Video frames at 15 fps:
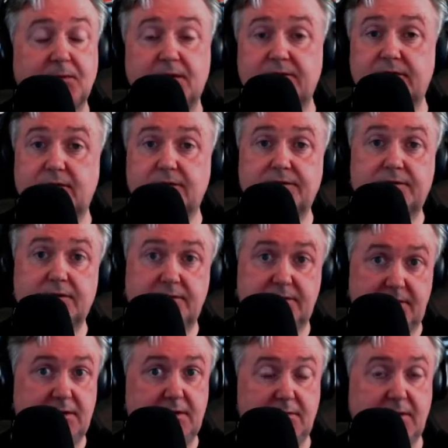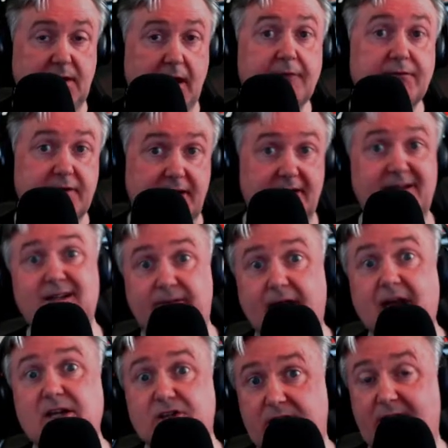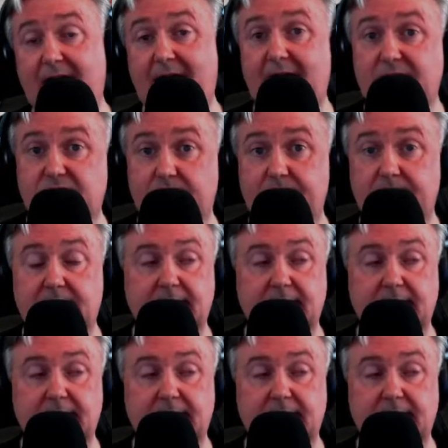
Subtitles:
So he, after they did eventually catch him,